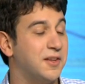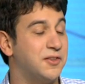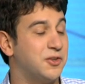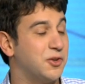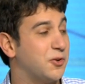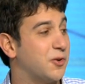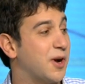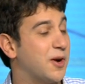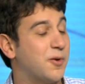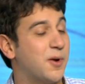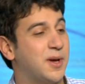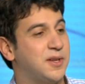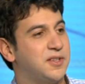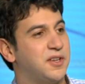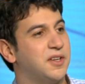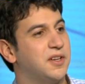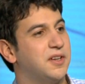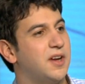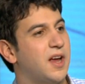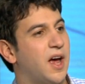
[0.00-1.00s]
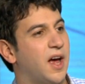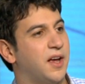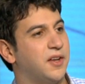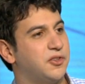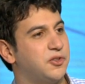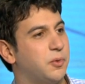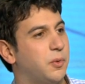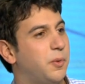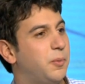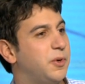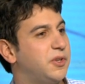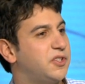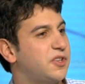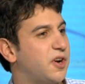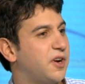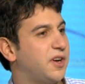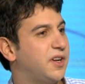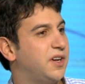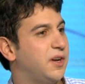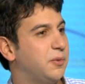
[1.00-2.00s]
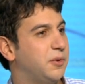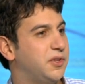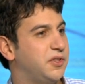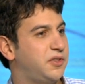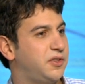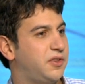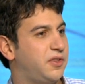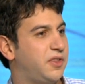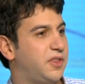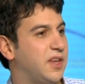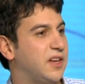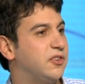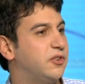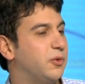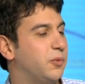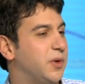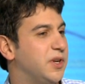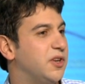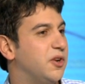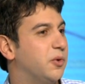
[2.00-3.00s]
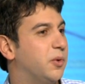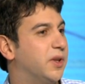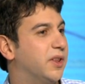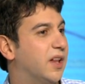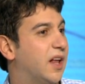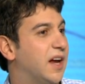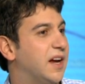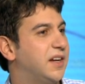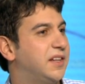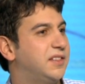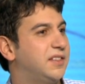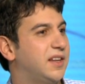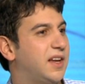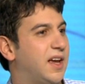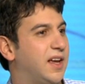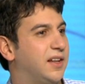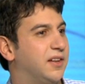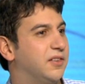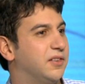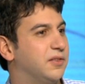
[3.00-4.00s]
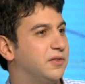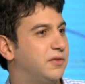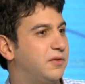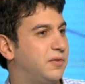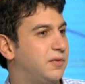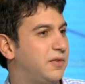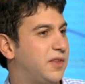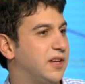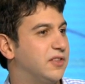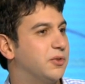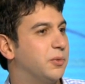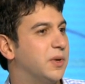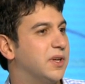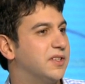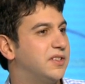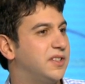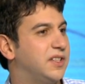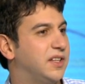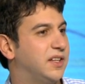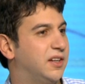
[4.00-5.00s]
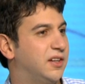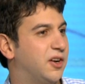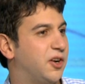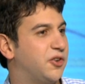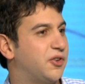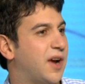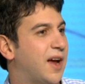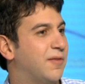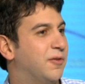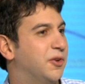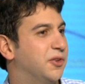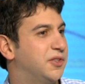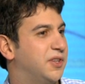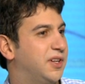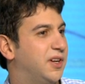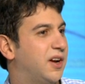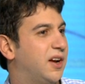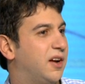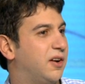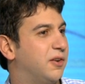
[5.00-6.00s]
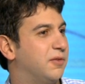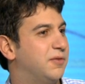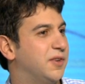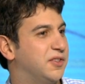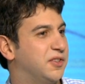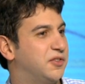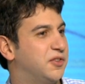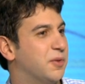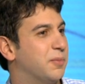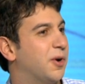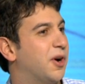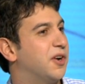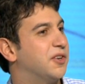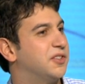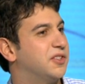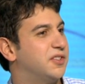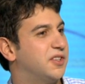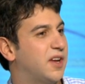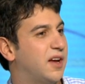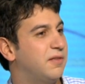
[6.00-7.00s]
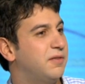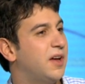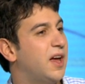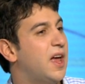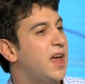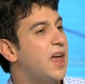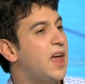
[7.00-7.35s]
That's a great question. Uh, so, when we started, it was things that we knew and liked and things that we had seen in our travels and our visits to bars and stuff.